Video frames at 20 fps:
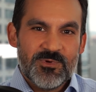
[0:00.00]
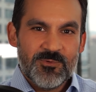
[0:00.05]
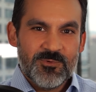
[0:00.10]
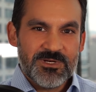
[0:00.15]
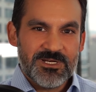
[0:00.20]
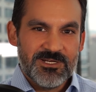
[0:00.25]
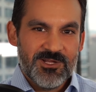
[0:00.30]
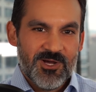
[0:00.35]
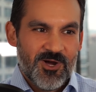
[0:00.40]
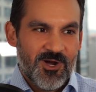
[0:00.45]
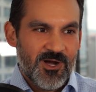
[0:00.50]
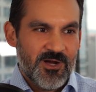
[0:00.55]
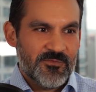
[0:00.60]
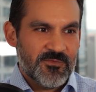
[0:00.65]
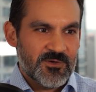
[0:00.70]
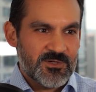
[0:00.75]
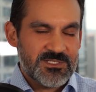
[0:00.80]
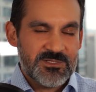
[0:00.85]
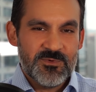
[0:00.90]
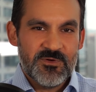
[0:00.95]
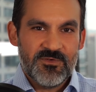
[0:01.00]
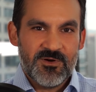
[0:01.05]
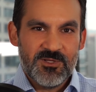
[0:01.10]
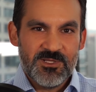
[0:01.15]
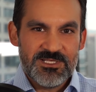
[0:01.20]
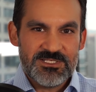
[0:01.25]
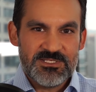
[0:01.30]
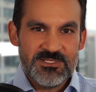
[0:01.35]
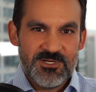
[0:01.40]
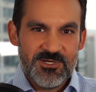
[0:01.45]
to offer some of our
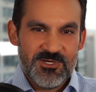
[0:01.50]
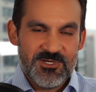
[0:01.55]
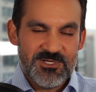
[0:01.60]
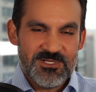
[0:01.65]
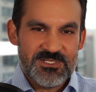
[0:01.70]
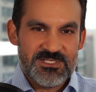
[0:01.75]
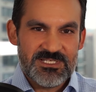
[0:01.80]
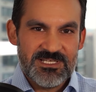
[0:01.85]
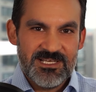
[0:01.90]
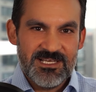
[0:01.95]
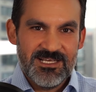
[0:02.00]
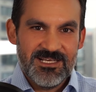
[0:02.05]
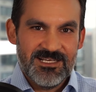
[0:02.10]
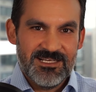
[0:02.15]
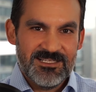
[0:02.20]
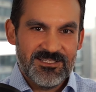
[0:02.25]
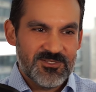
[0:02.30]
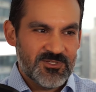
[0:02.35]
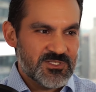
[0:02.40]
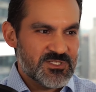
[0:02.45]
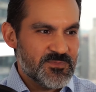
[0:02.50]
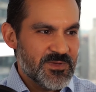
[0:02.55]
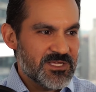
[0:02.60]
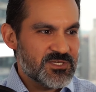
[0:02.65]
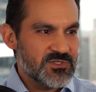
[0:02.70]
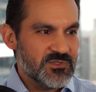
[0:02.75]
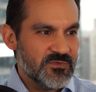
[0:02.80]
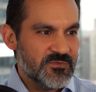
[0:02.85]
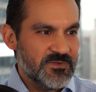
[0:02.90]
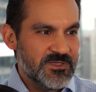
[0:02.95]
listeners a little special
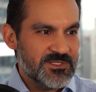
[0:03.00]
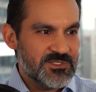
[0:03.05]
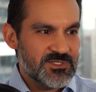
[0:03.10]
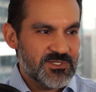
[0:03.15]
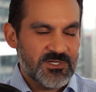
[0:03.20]
feature.